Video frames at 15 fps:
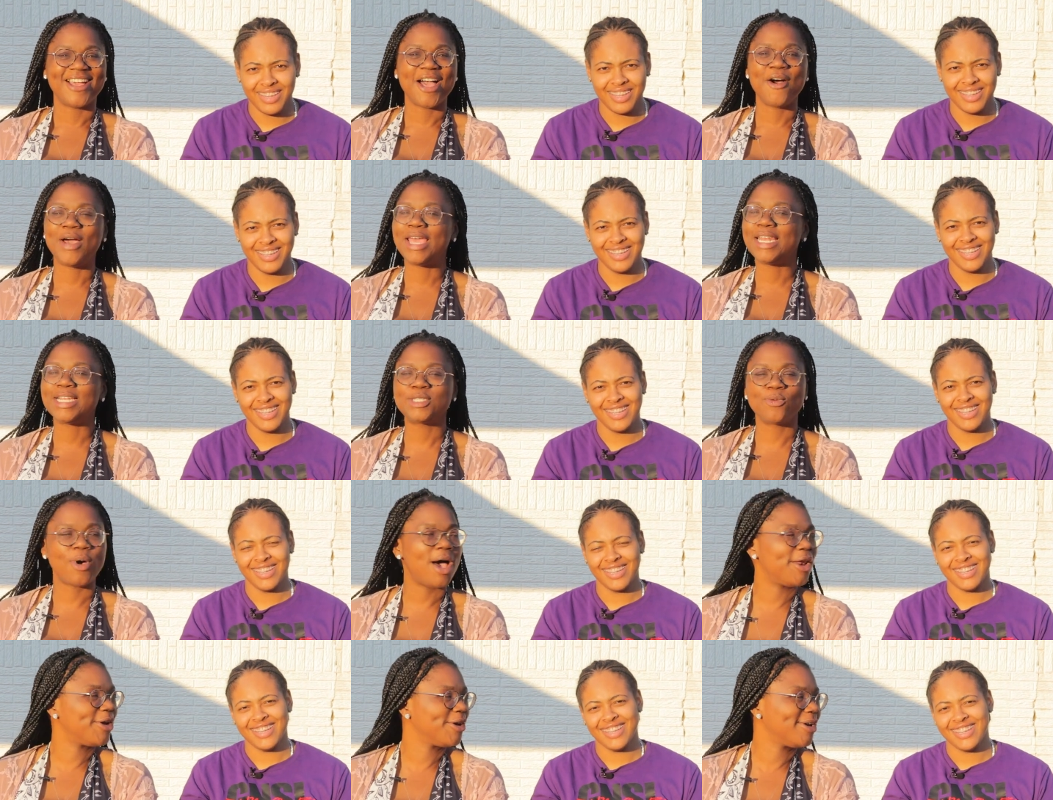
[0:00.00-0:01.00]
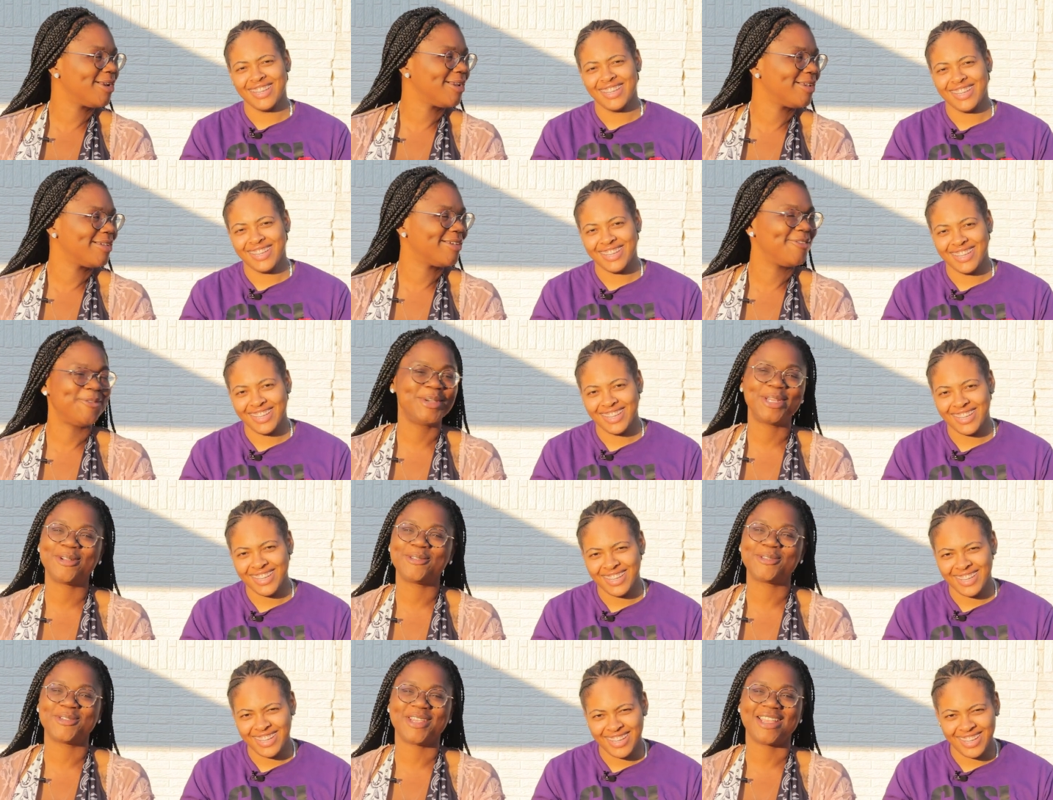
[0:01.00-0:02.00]
Speaker 1: Oh, and it's water. We
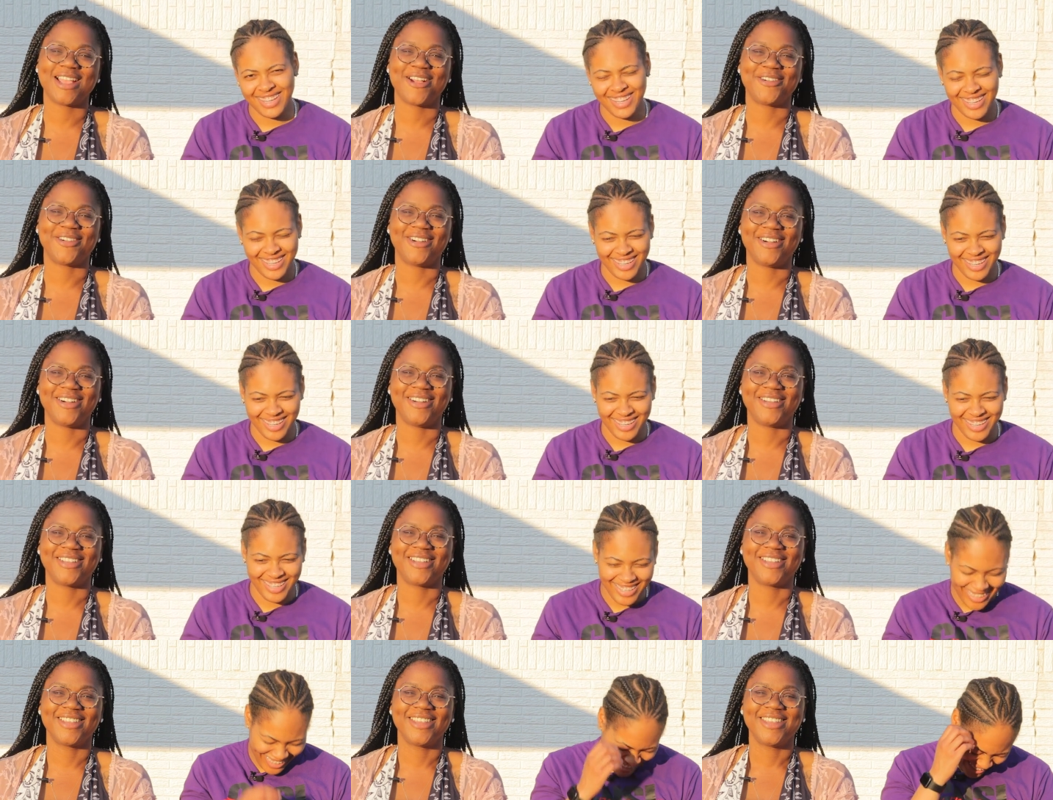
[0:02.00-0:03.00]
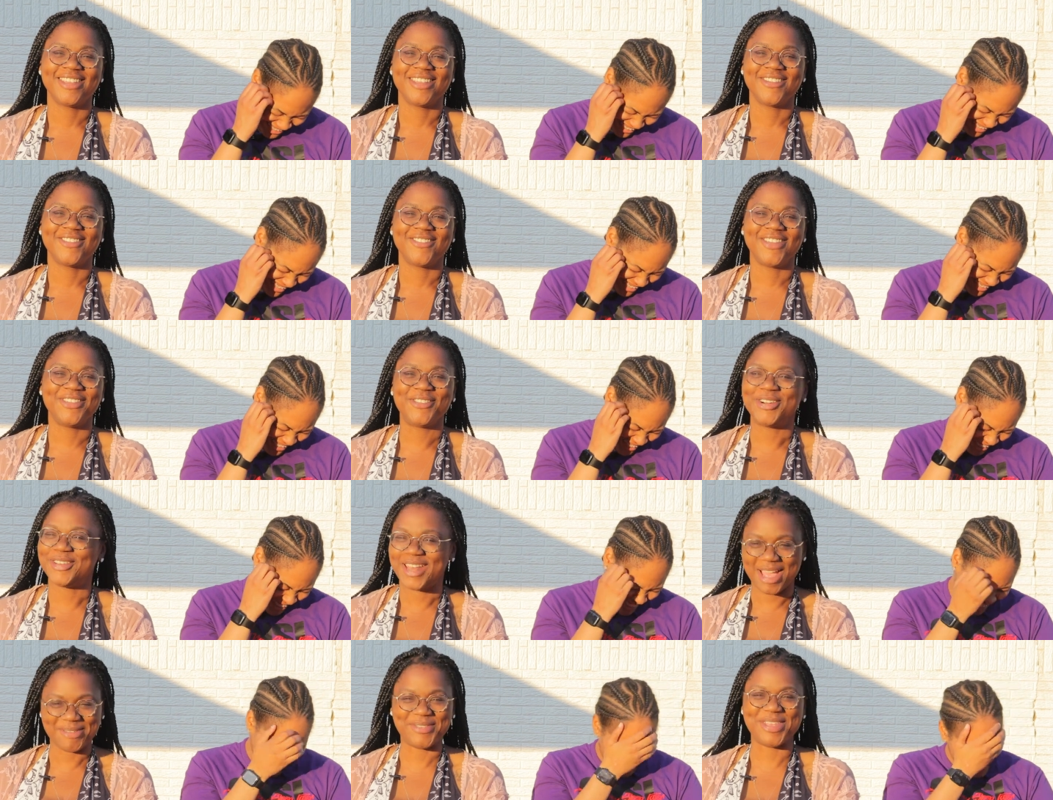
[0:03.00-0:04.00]
don't drink alcohol we will
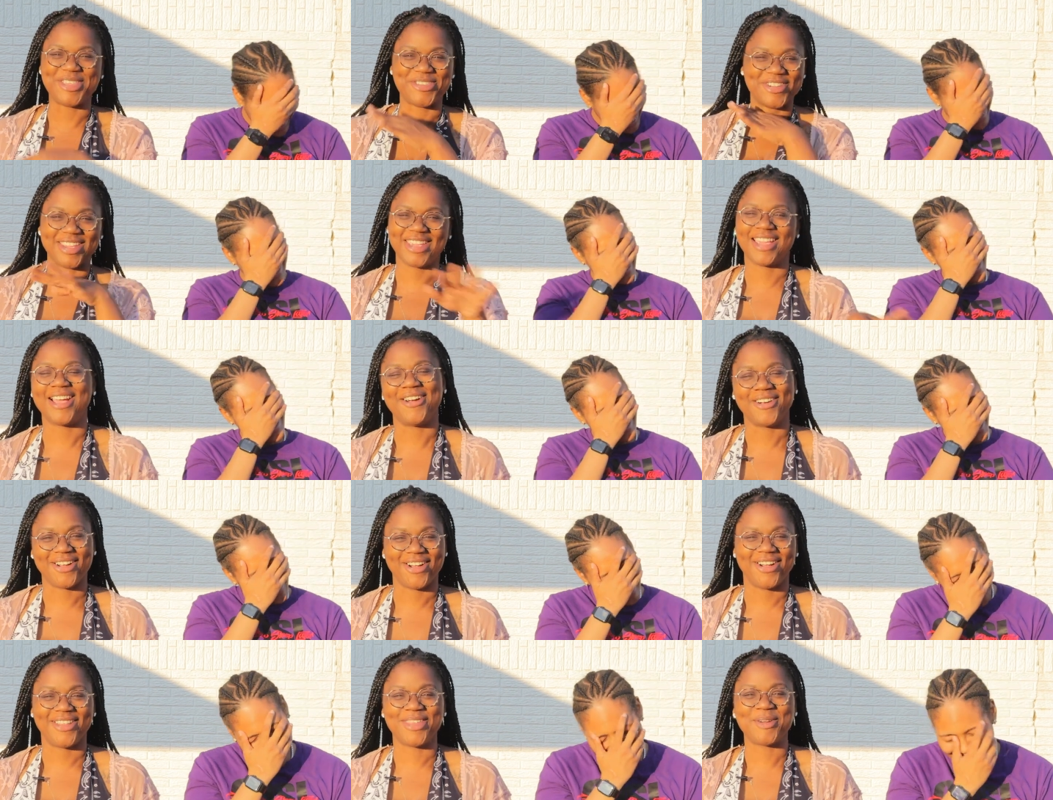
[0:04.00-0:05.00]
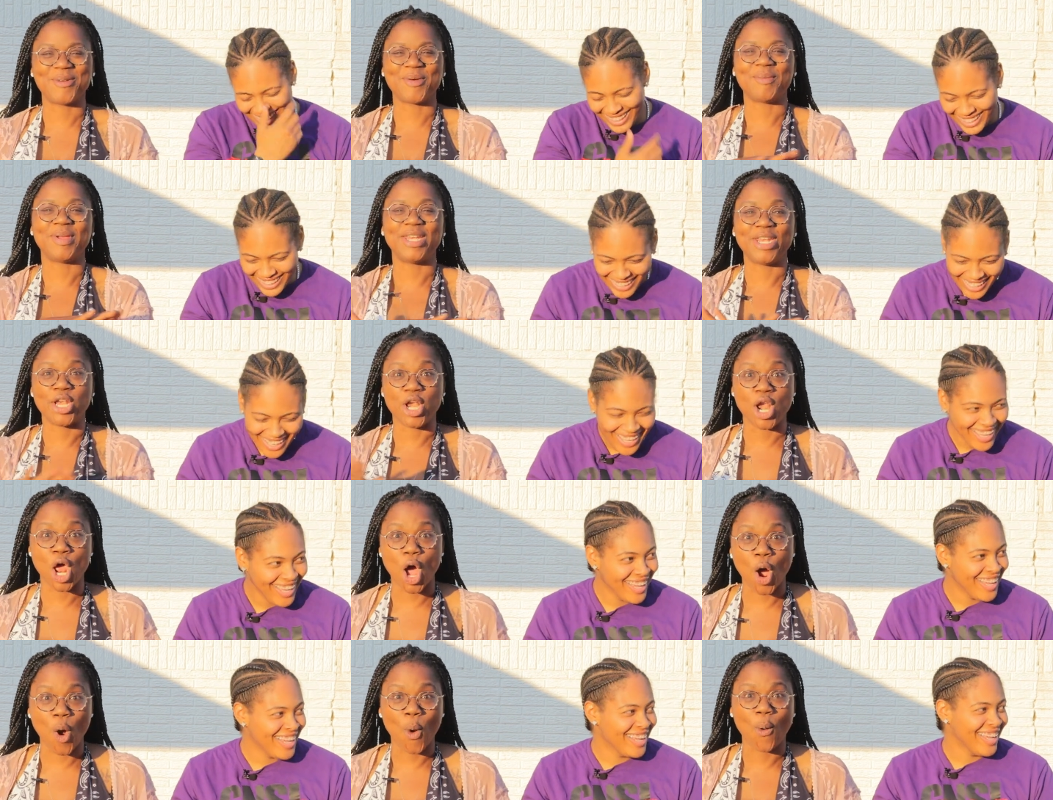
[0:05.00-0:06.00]
not be drinking alcohol. There will be
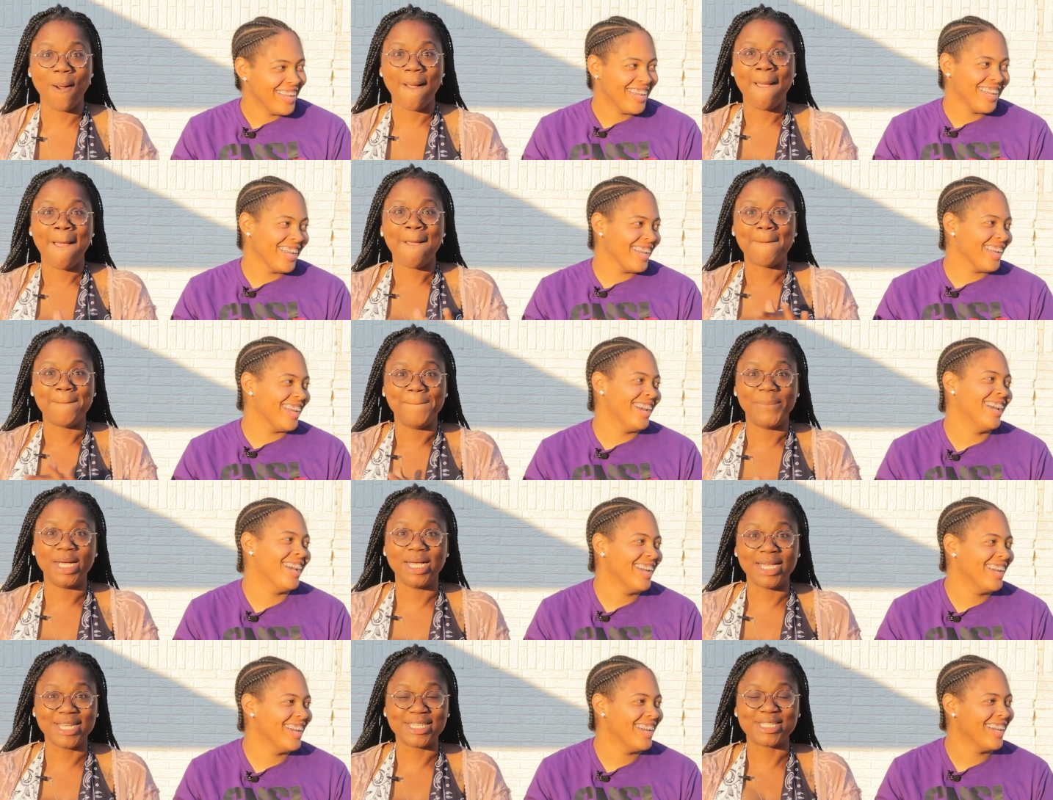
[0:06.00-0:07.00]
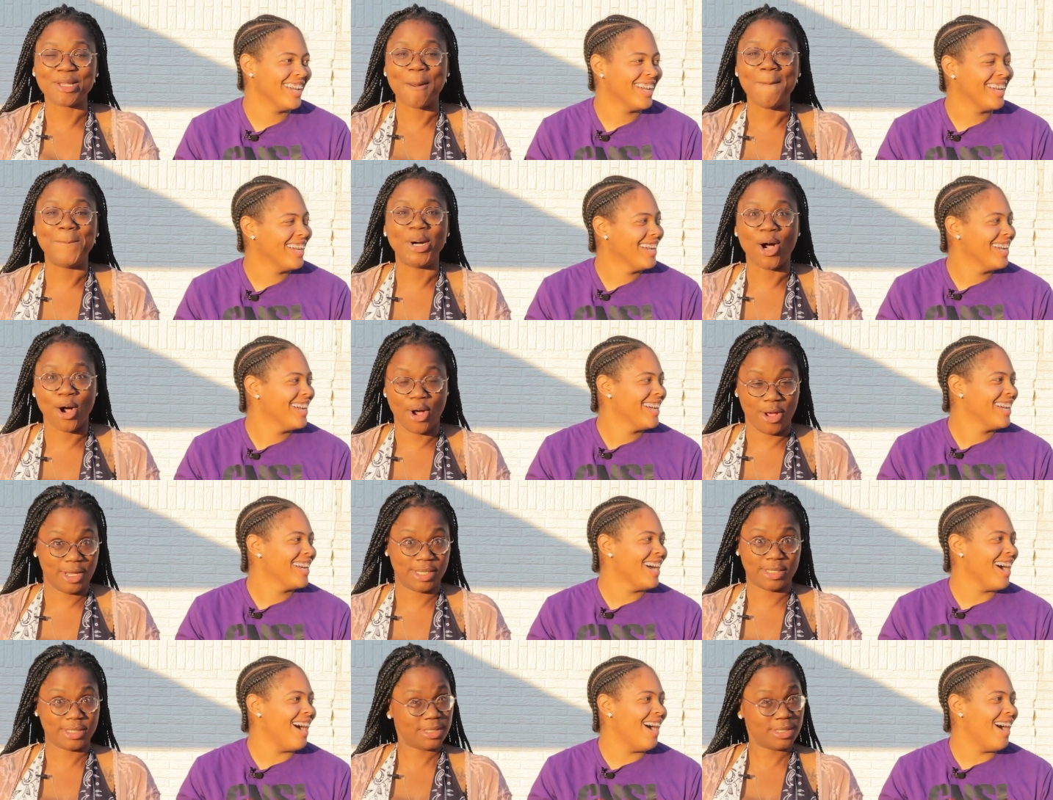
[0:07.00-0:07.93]
no buzz balls.